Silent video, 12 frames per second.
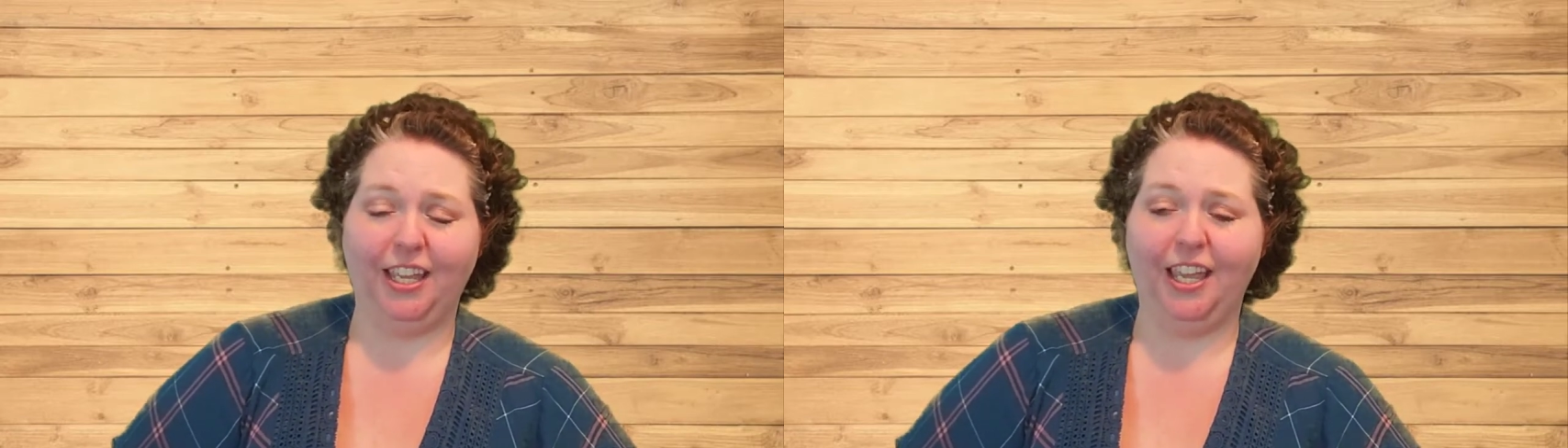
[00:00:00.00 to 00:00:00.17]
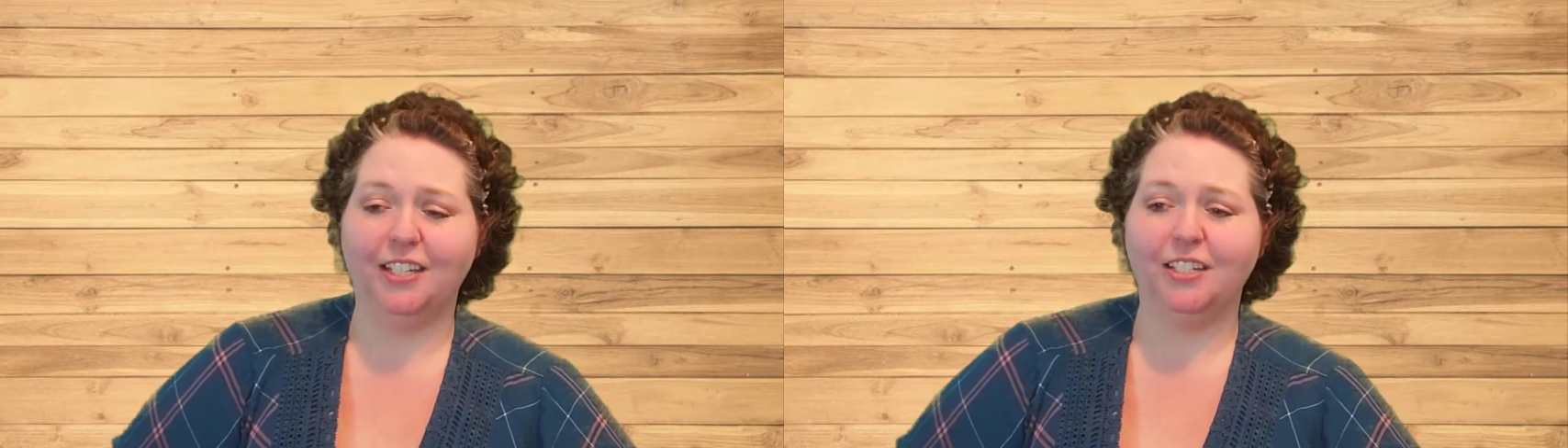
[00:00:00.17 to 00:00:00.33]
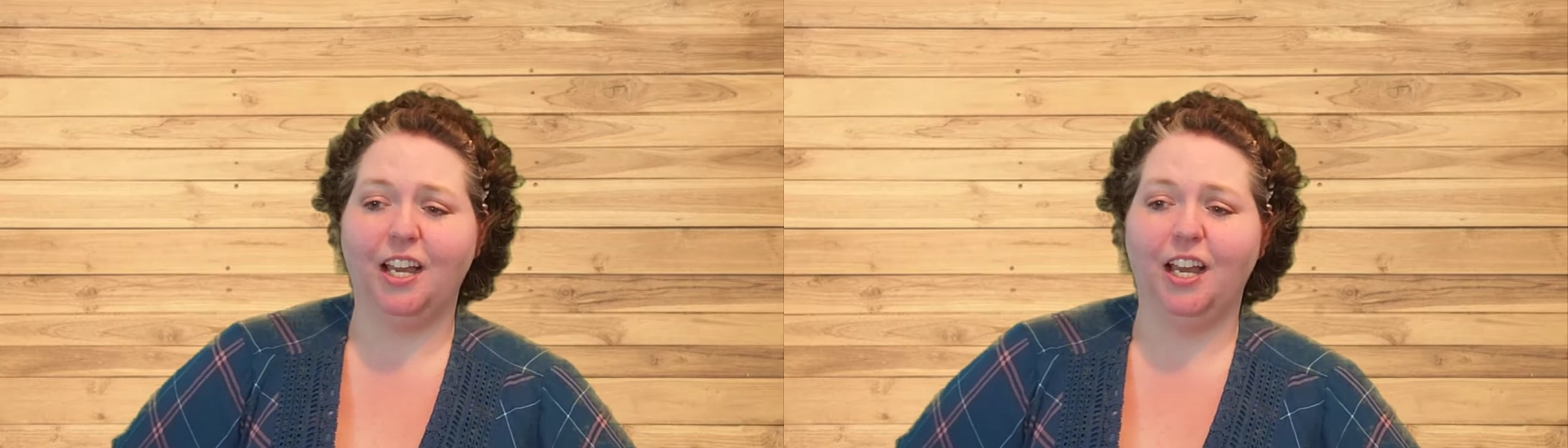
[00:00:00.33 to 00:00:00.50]

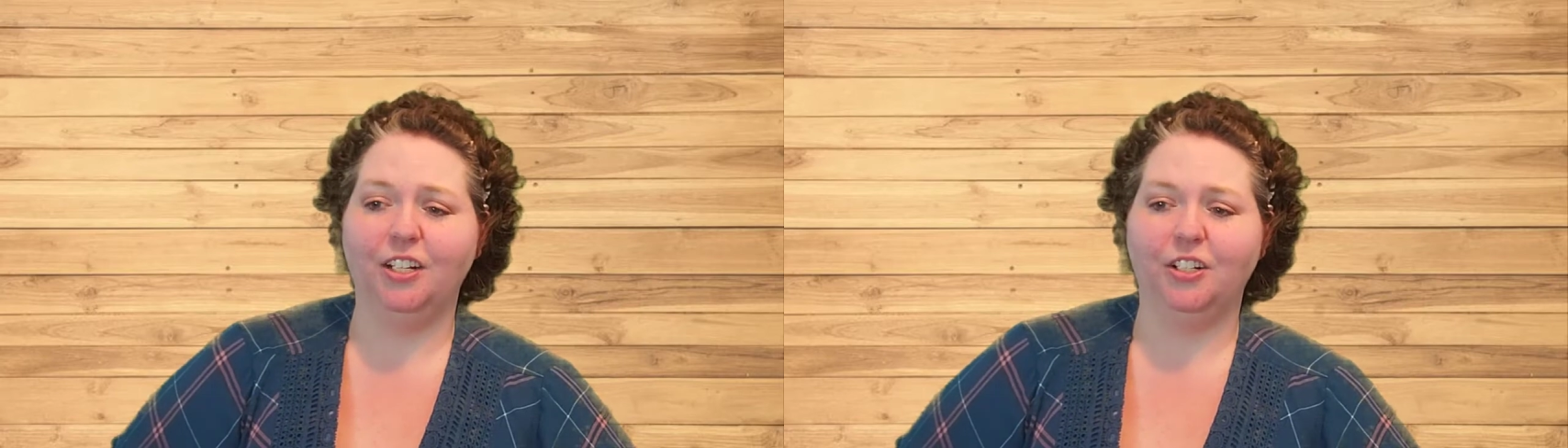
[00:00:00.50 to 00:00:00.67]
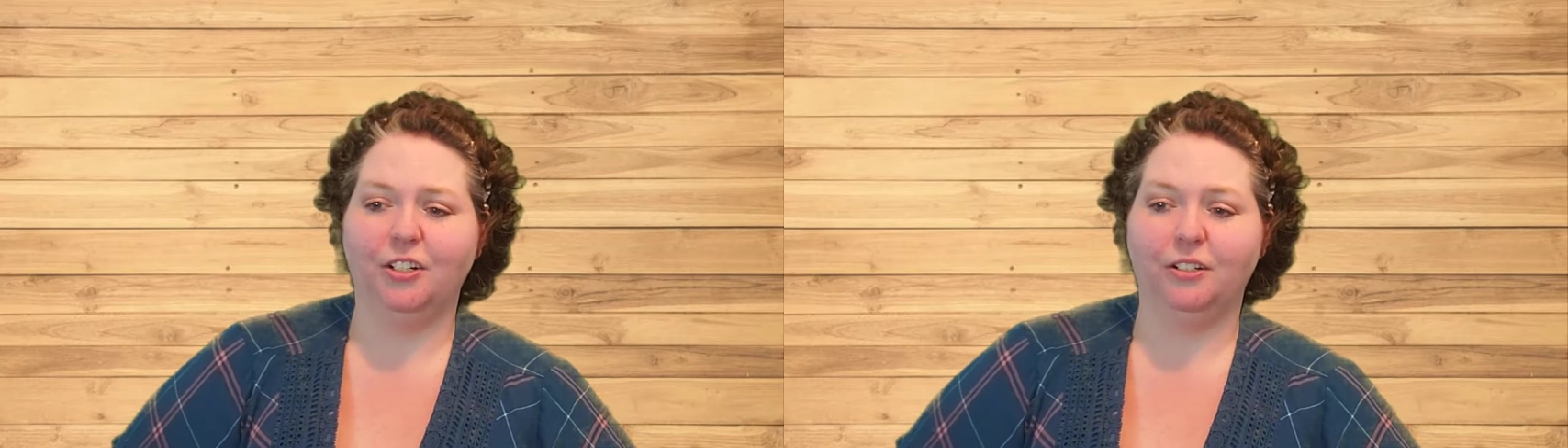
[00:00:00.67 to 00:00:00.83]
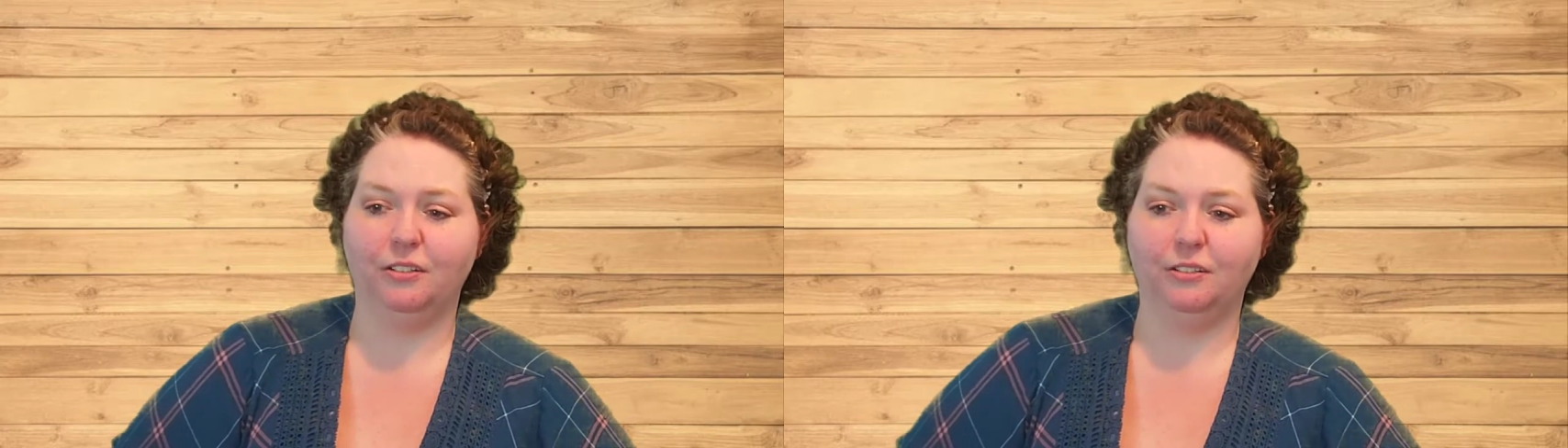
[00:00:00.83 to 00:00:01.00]
it to
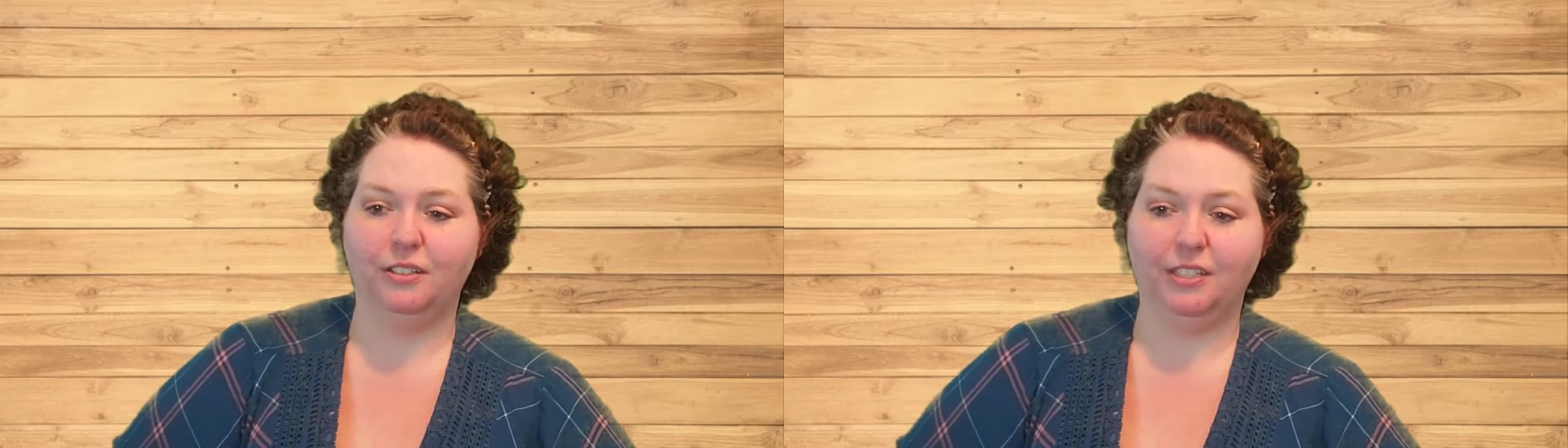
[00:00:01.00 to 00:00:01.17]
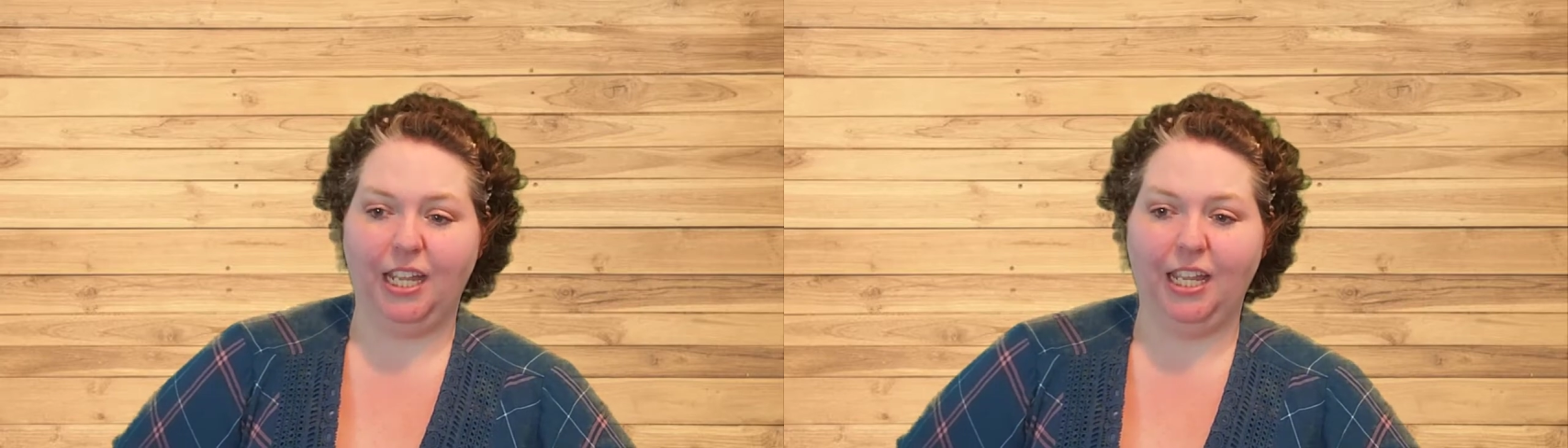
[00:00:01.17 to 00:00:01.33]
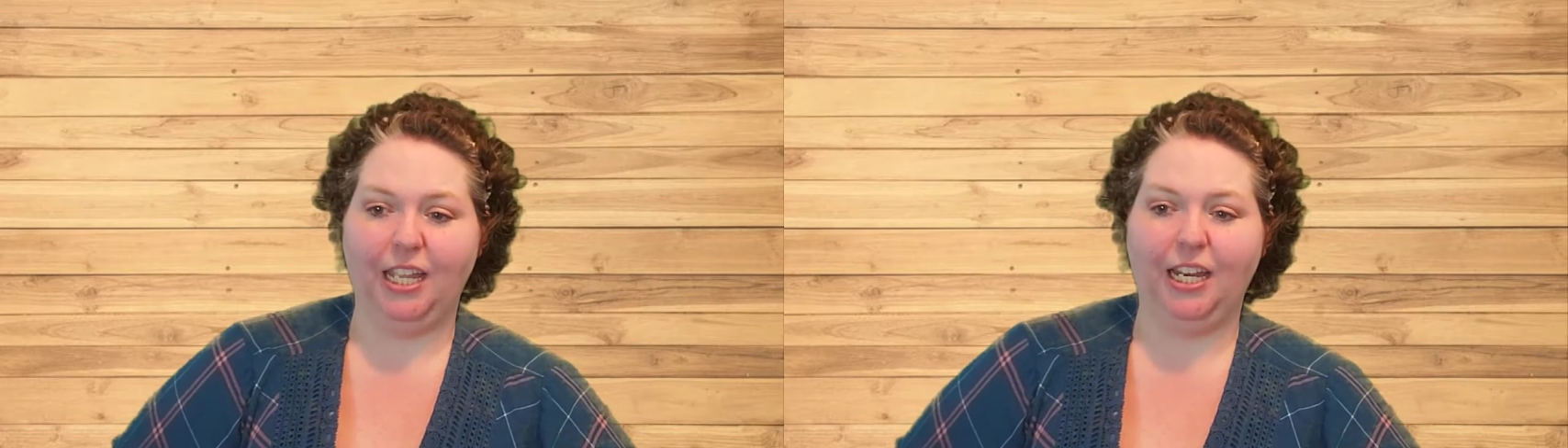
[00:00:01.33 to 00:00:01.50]

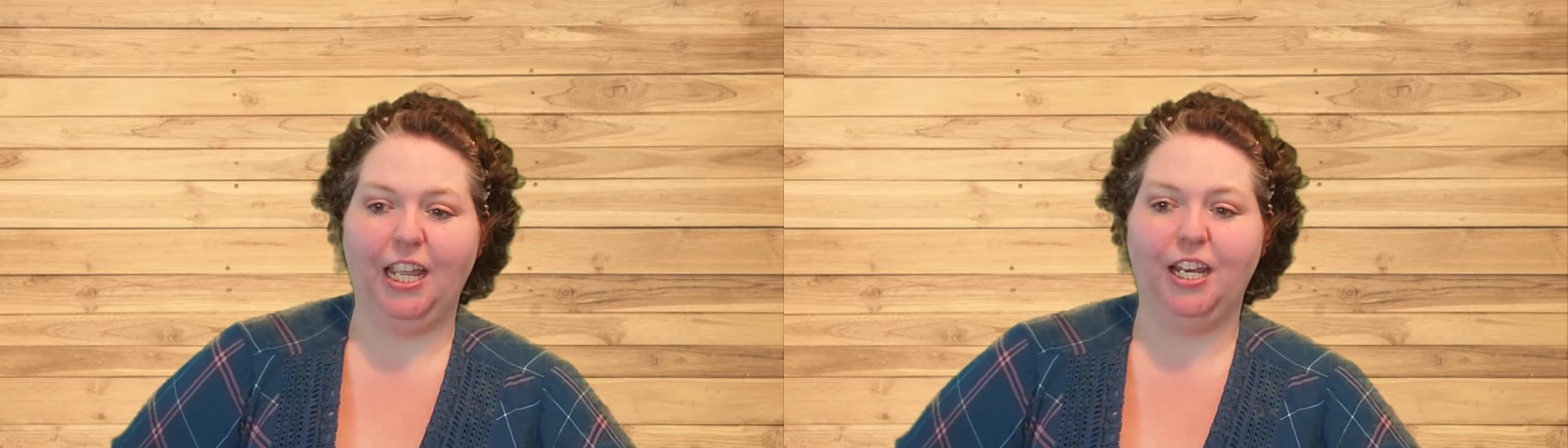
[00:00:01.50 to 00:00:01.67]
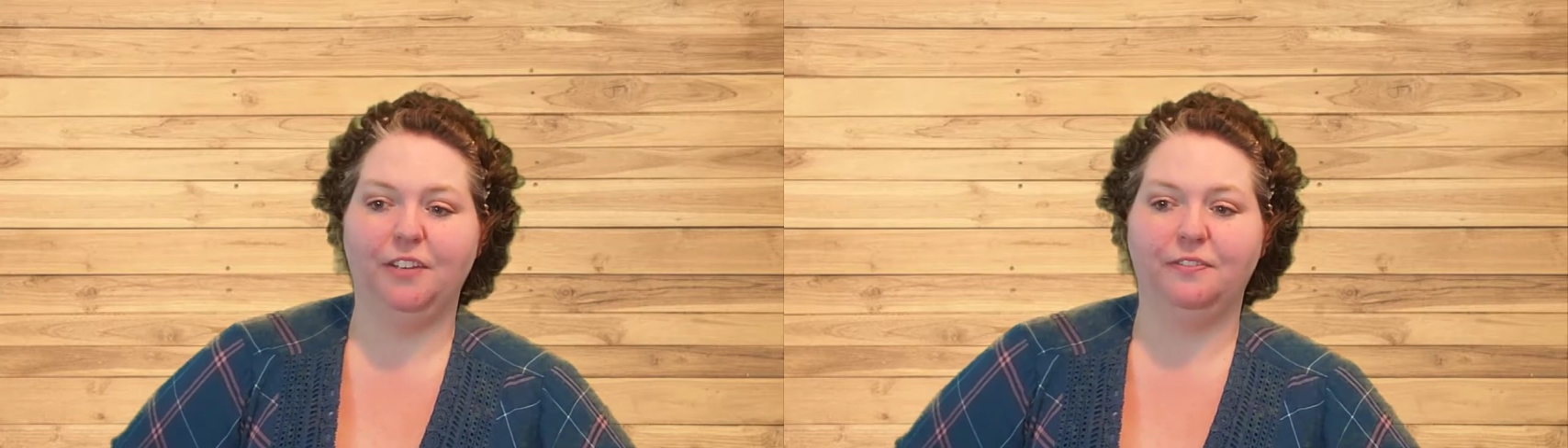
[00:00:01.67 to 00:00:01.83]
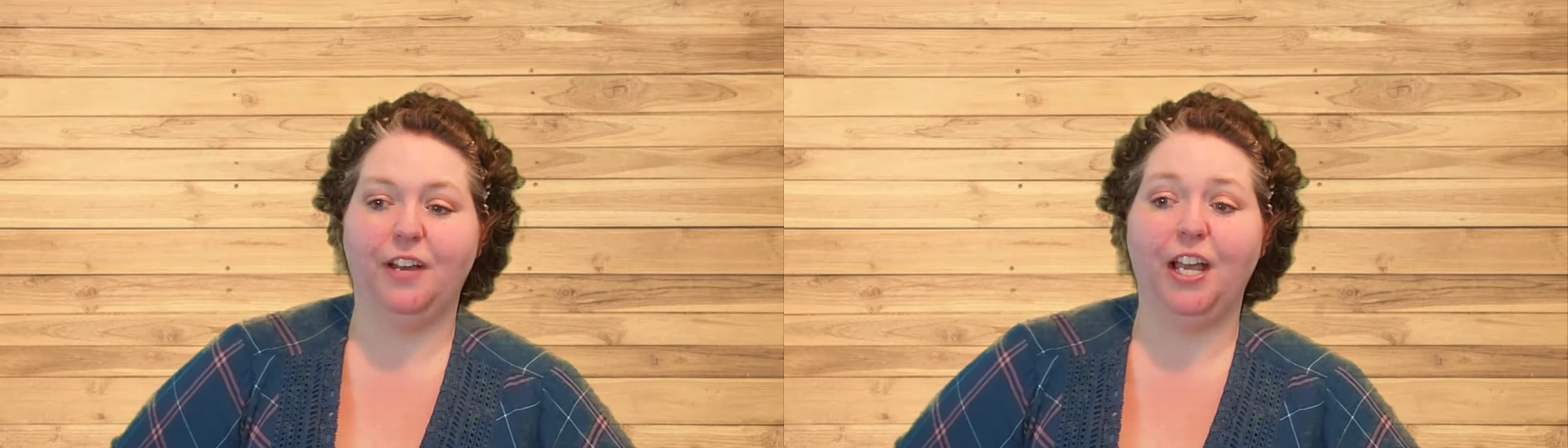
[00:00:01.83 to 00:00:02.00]
understand and
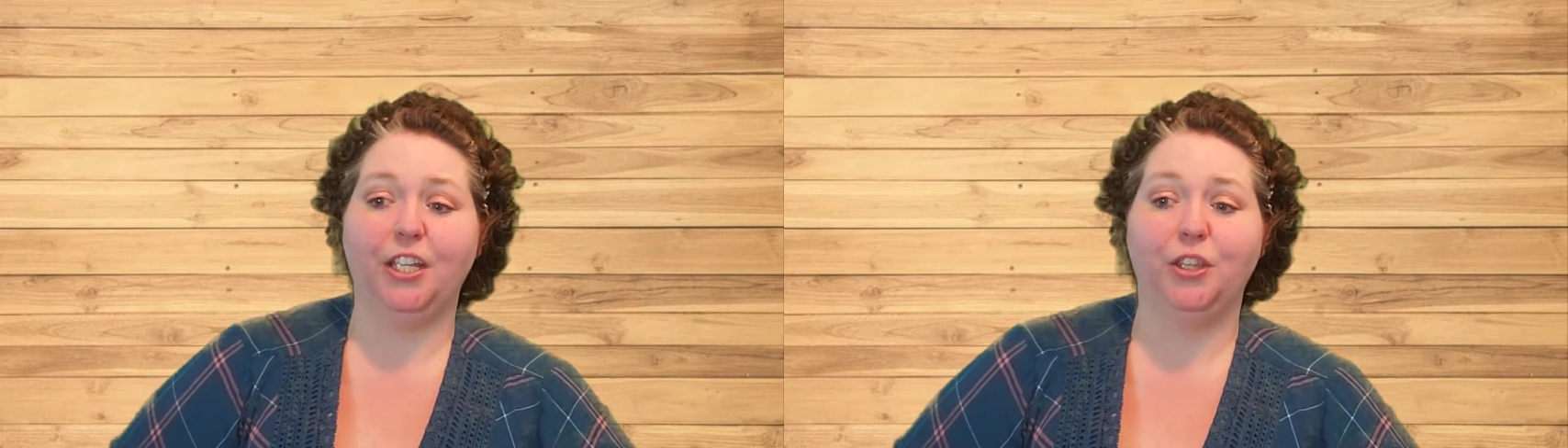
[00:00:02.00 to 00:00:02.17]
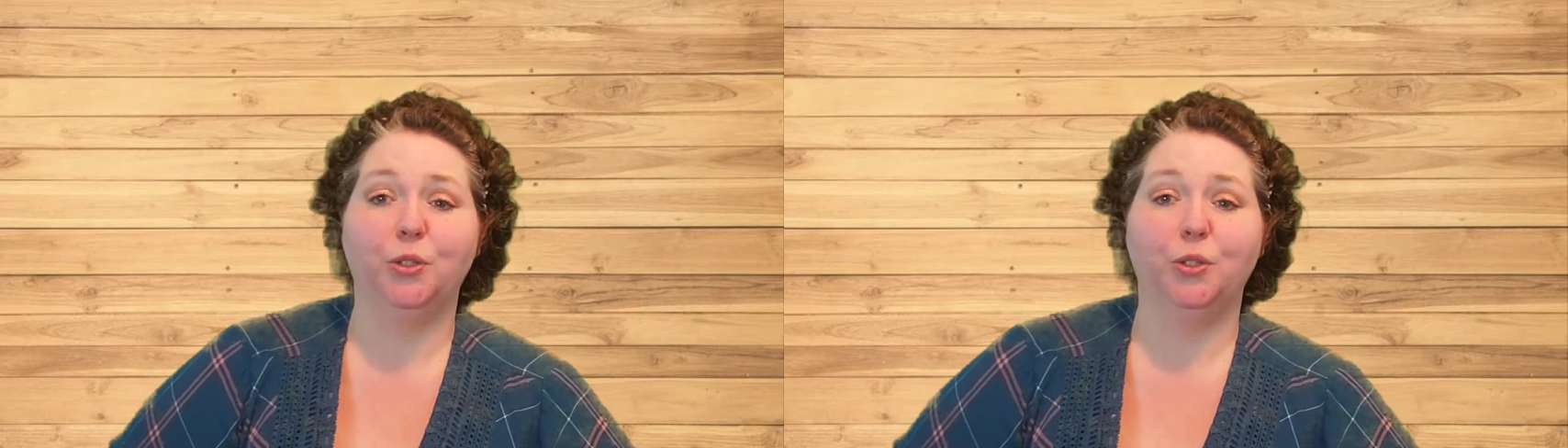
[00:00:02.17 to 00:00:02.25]
define